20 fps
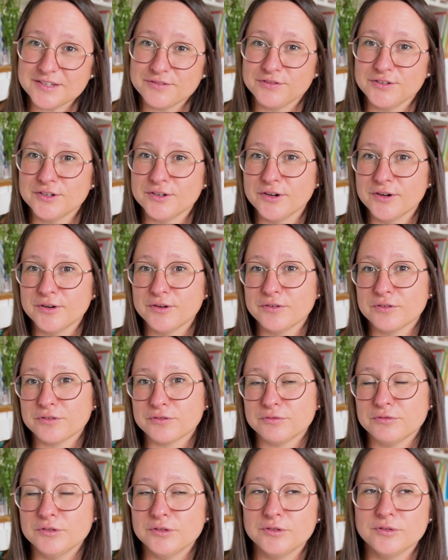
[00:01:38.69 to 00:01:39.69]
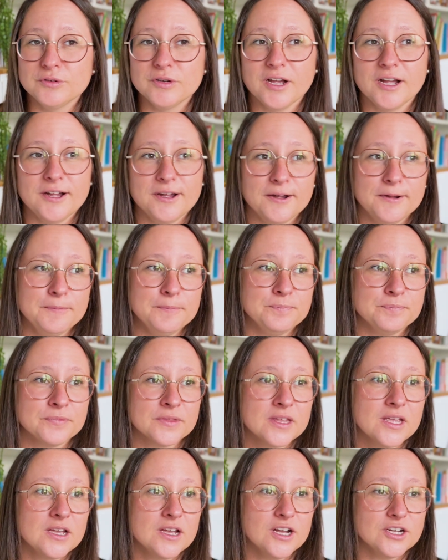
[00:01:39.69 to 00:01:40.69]
If you go through a
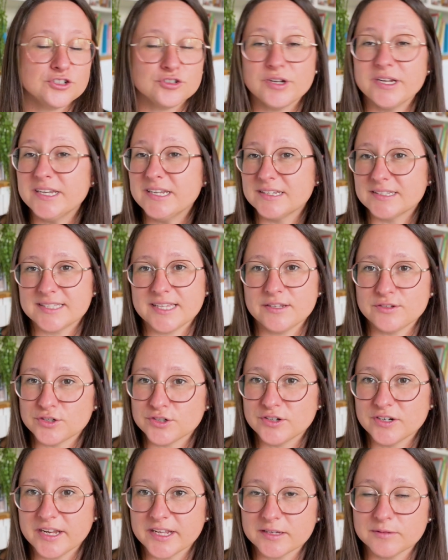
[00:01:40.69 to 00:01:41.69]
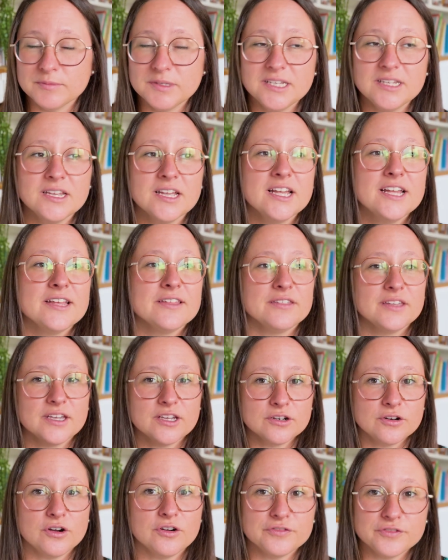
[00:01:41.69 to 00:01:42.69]
training center like me, they
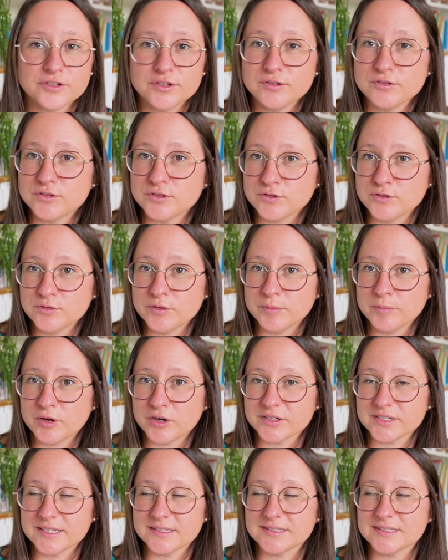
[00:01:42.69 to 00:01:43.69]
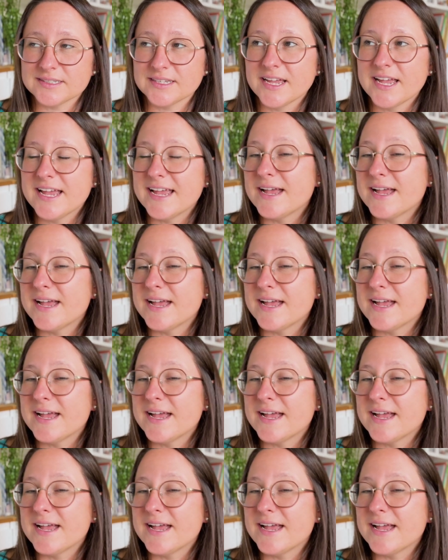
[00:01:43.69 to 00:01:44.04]
can offer you to do a mock test.